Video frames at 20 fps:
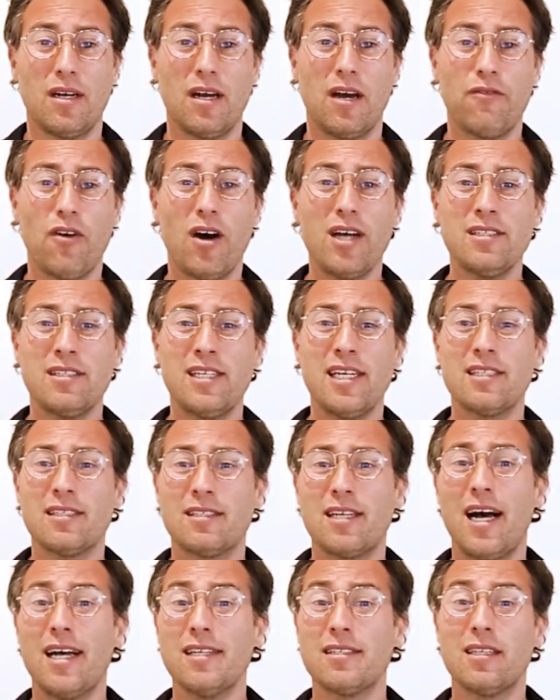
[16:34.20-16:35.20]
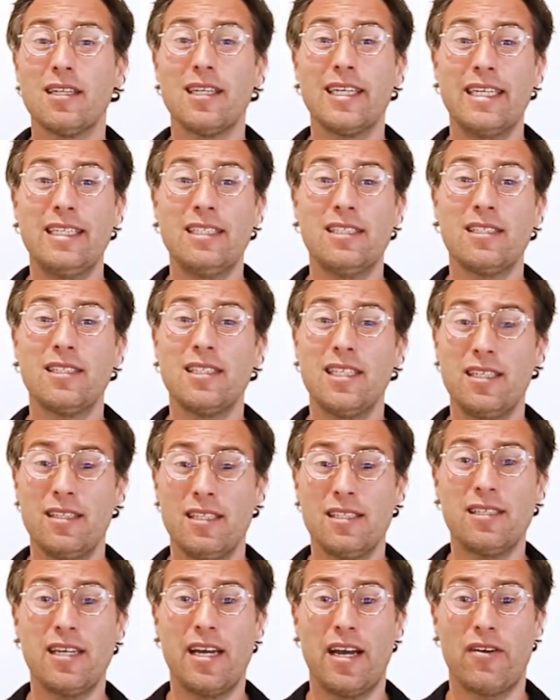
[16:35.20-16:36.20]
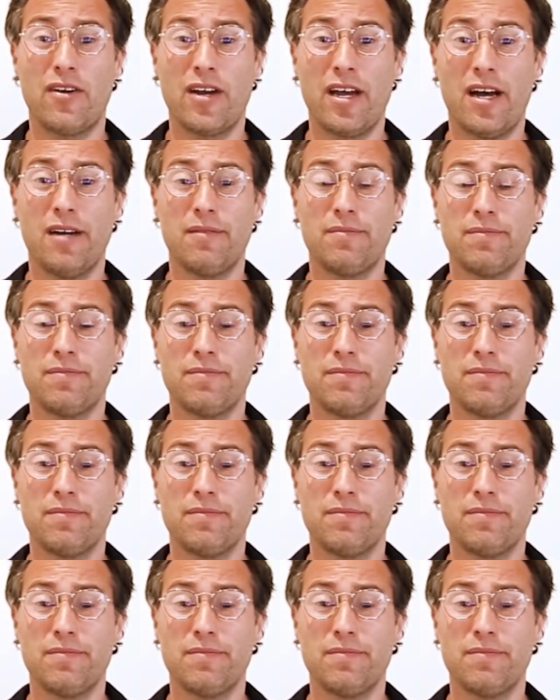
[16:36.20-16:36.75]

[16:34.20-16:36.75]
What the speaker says: AdviceTech stars are leaders in this area.